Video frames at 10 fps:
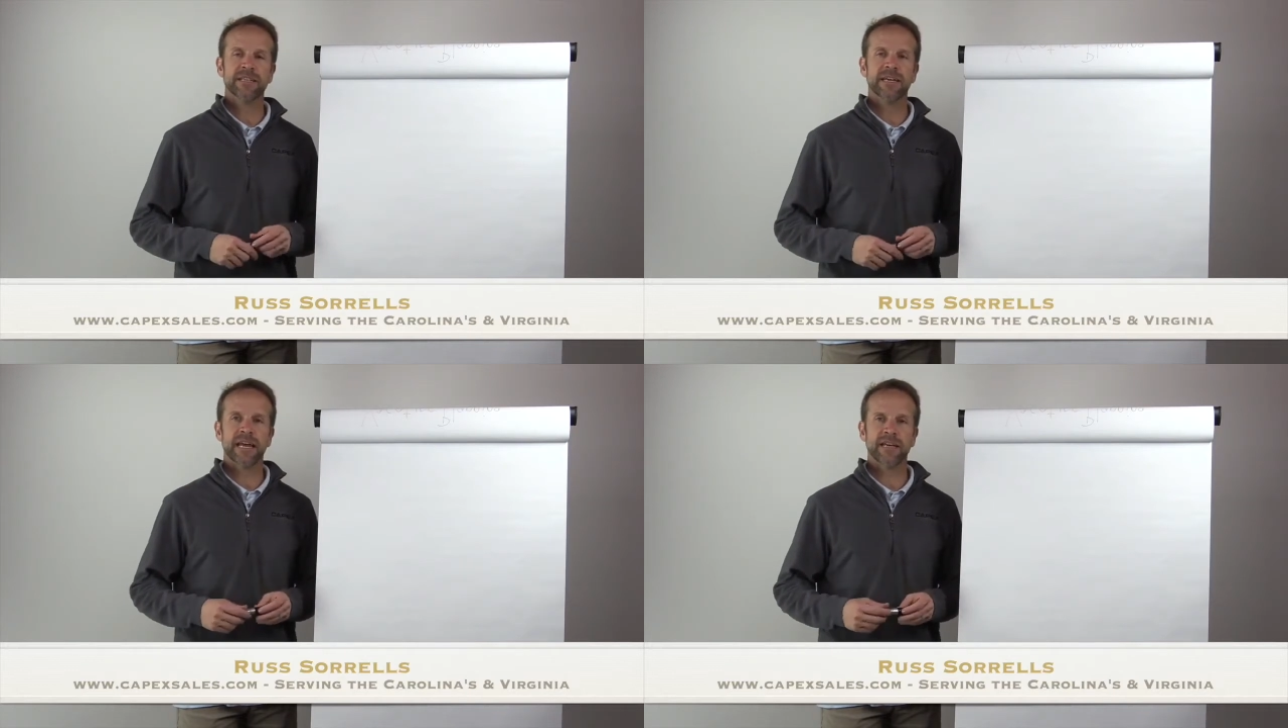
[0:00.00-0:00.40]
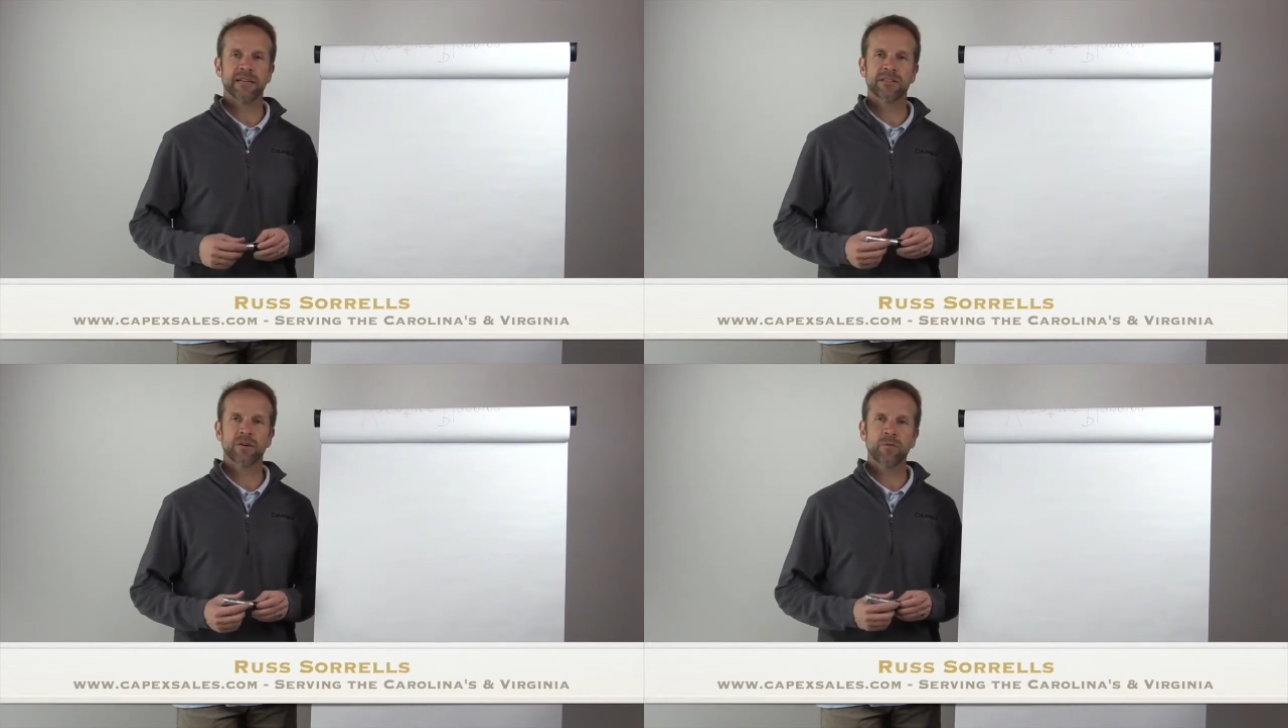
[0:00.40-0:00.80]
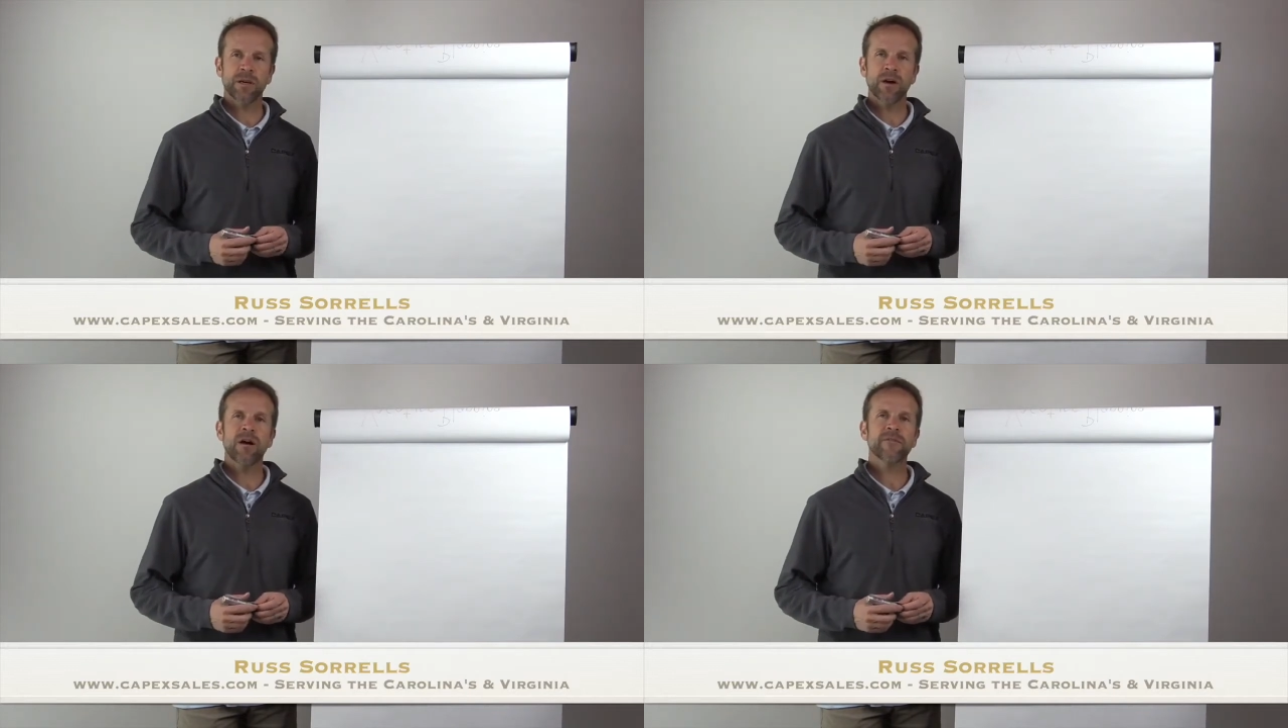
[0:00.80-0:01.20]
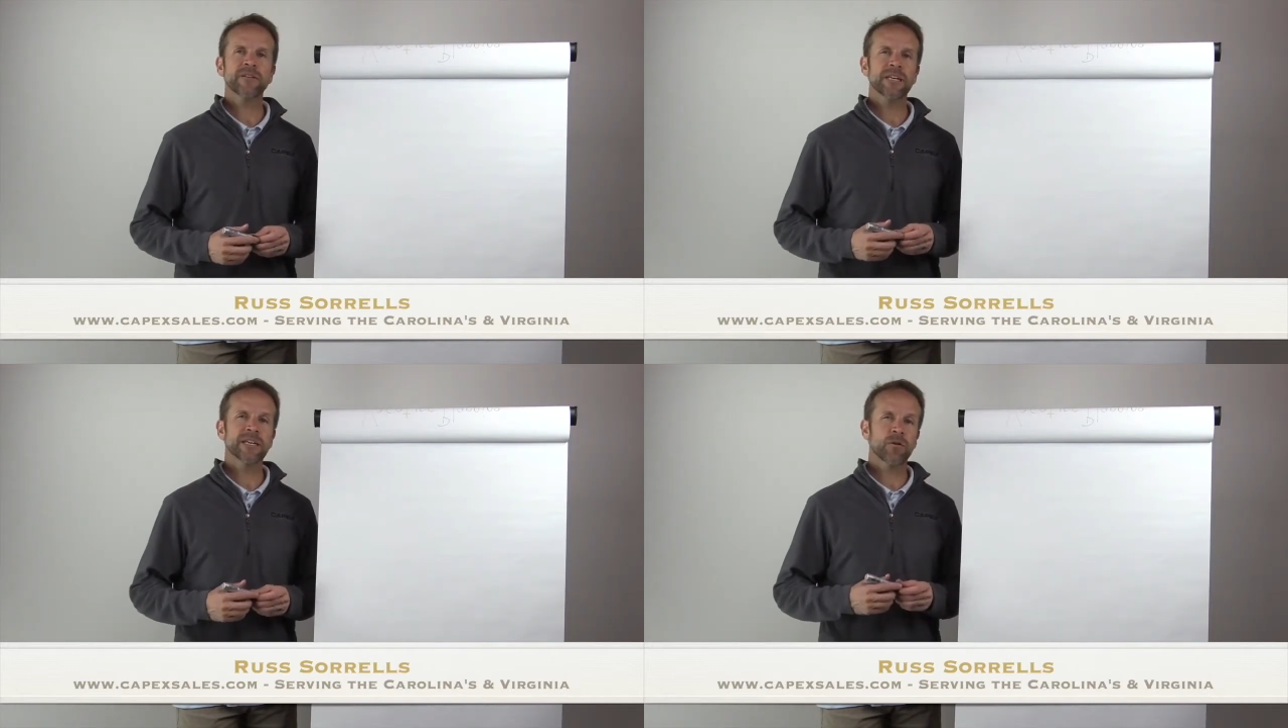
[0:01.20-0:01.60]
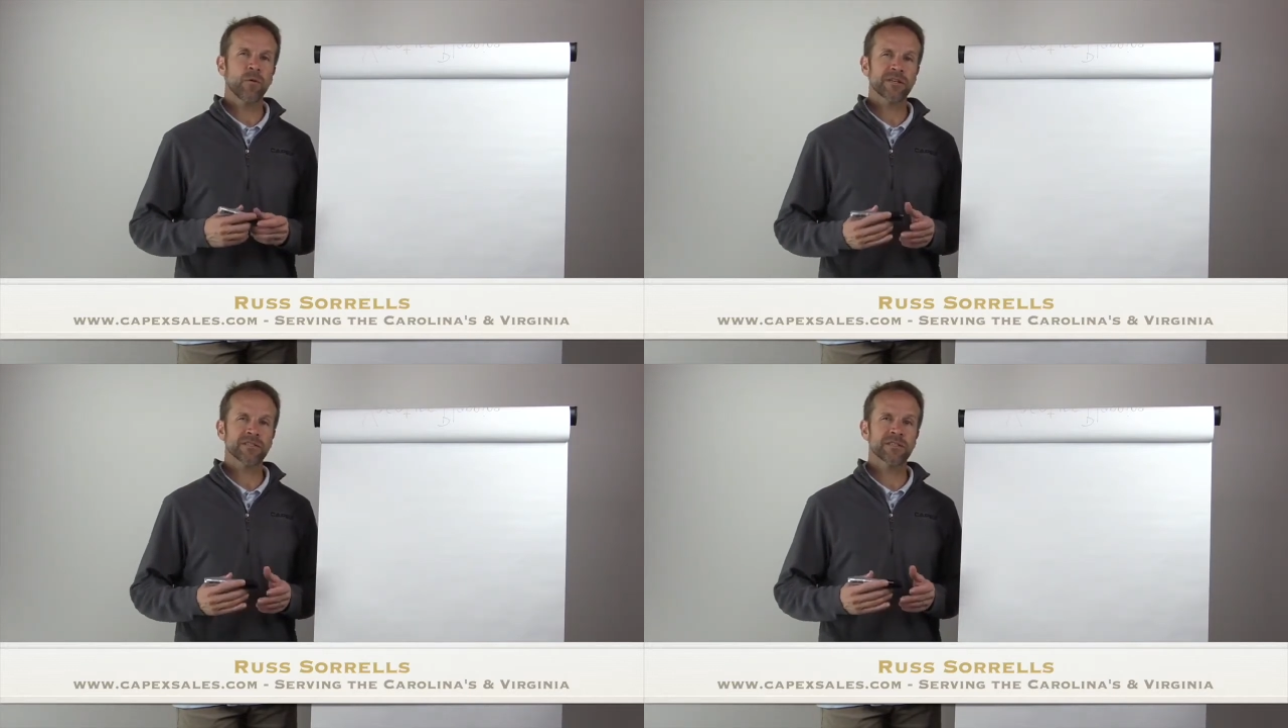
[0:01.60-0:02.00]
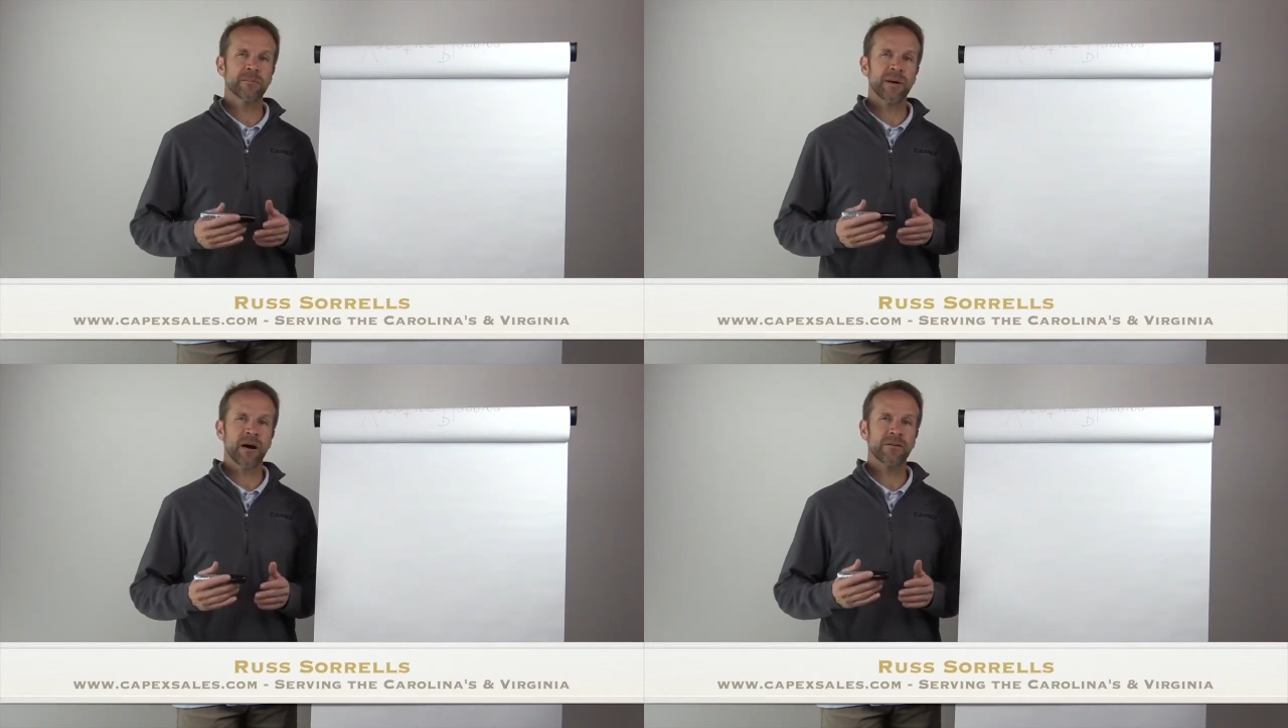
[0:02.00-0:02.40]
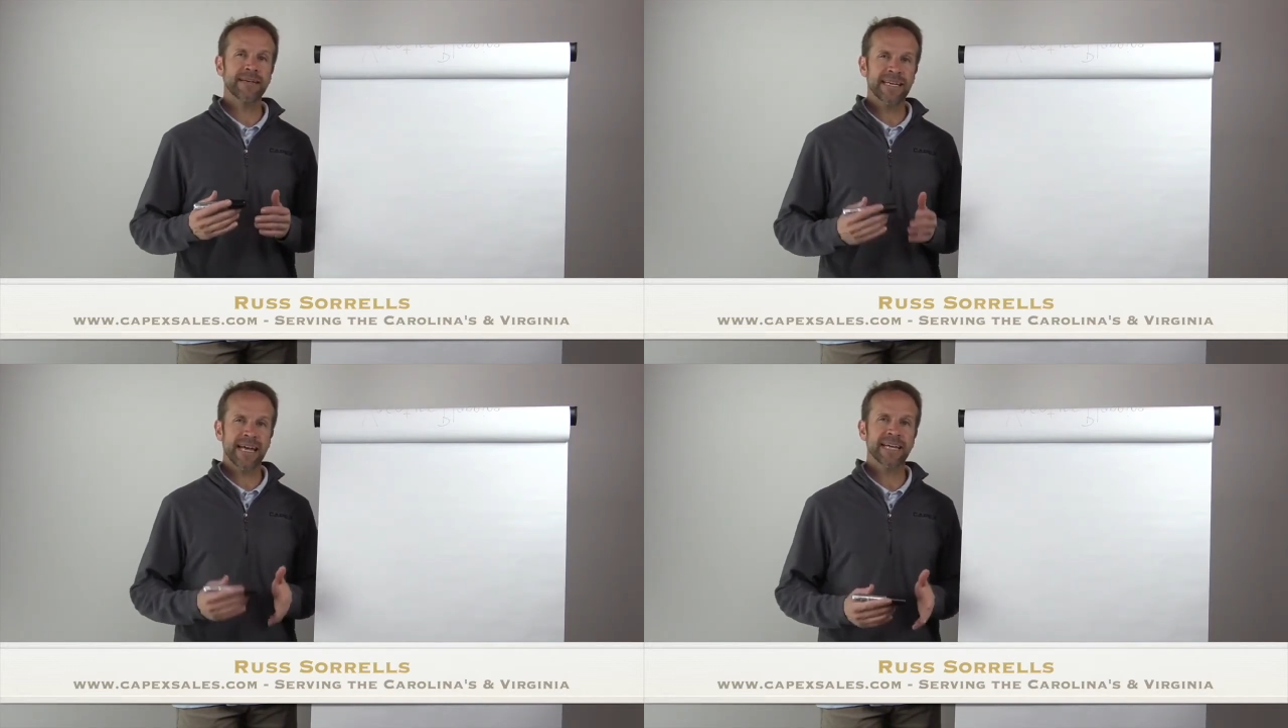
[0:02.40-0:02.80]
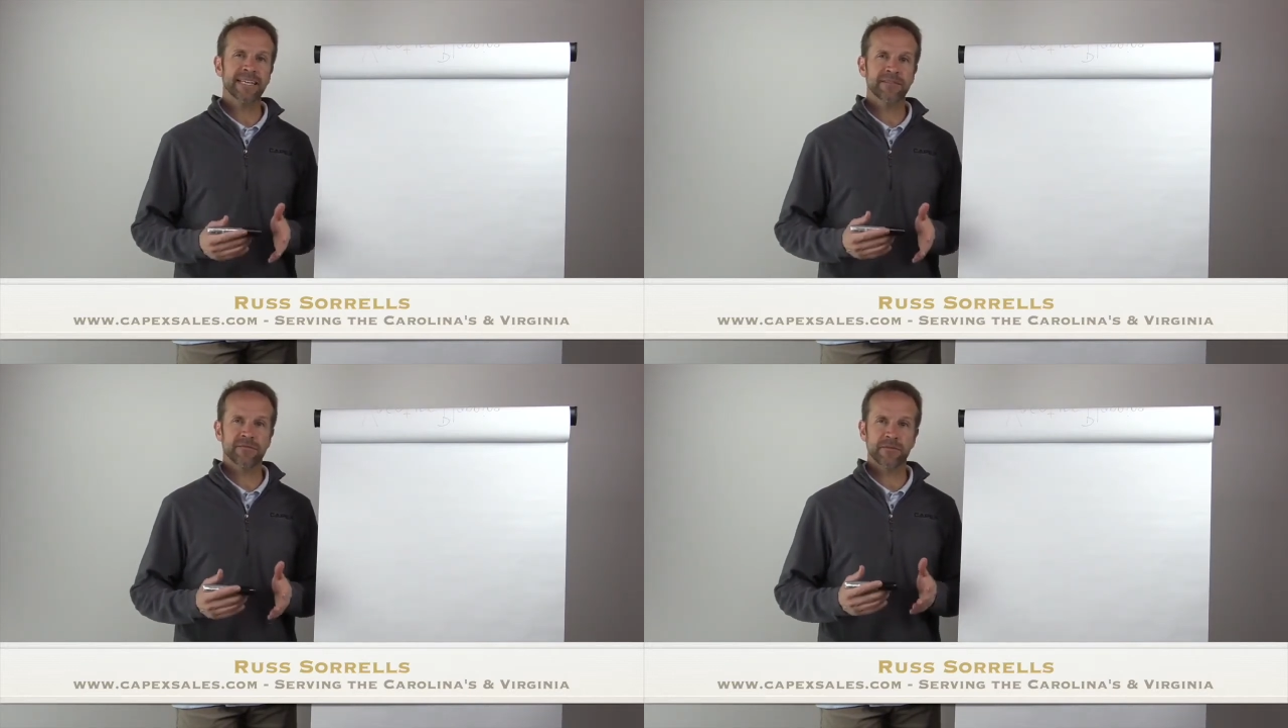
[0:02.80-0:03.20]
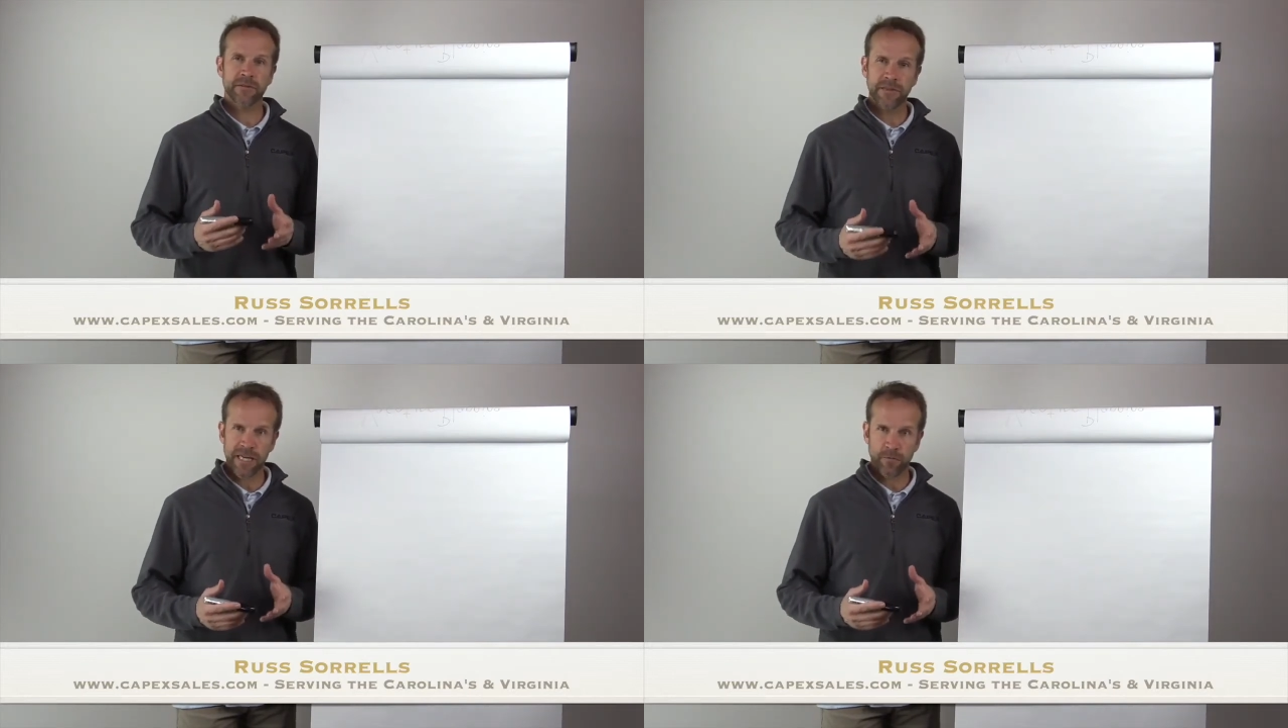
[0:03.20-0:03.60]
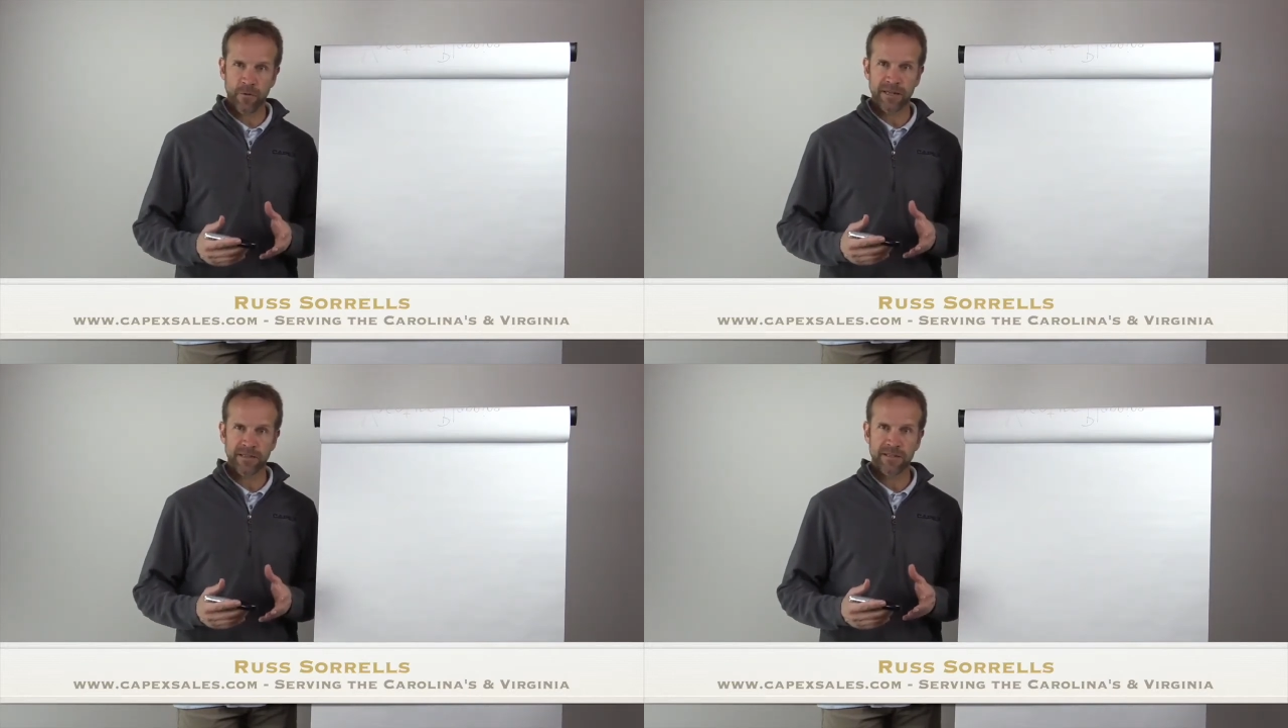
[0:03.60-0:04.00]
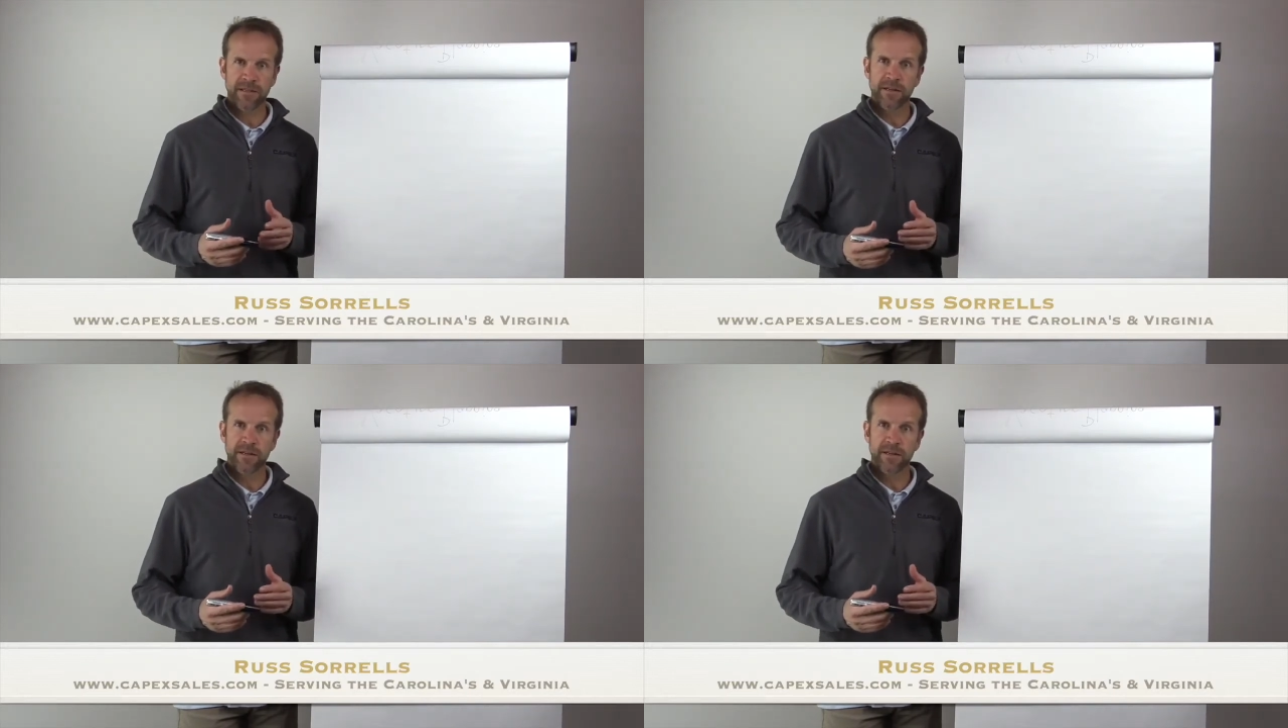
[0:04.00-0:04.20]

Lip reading: And so we often get a question about negative leak rates.